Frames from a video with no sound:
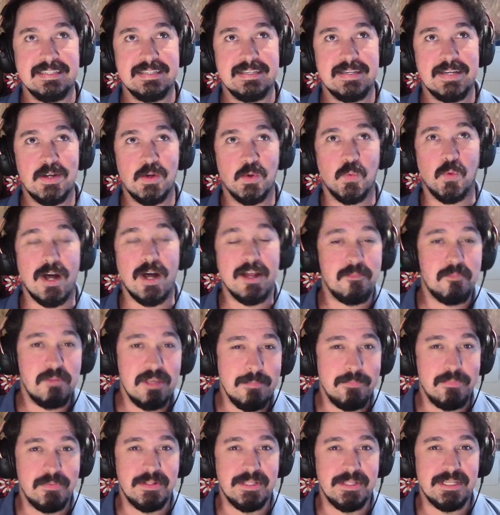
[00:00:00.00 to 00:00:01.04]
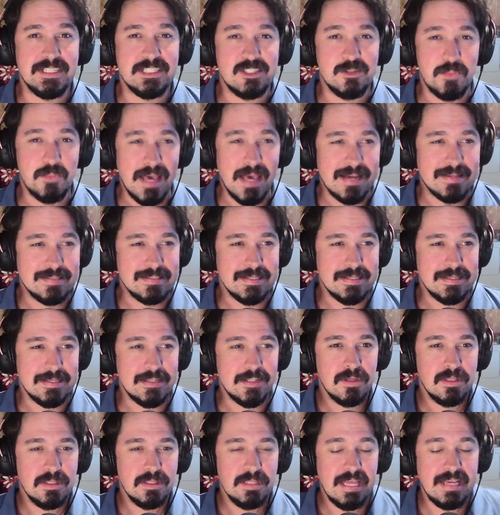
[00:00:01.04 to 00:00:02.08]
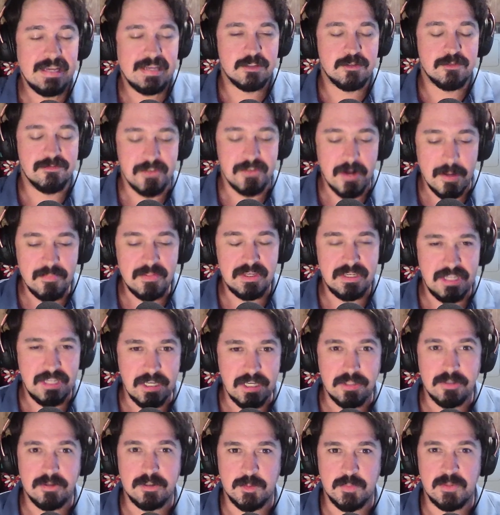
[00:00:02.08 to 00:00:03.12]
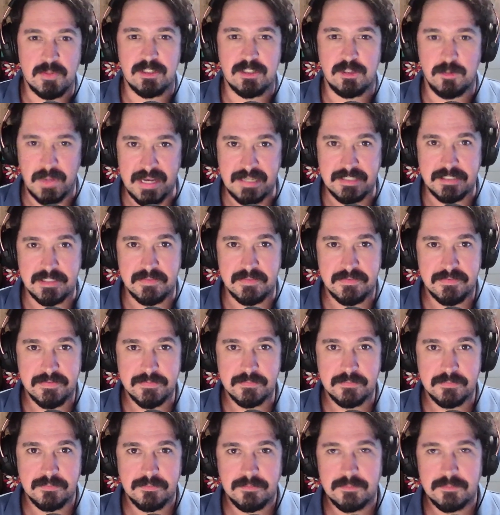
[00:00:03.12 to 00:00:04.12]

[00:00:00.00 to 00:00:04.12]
what people expected. Like, it's from the killer's perspective.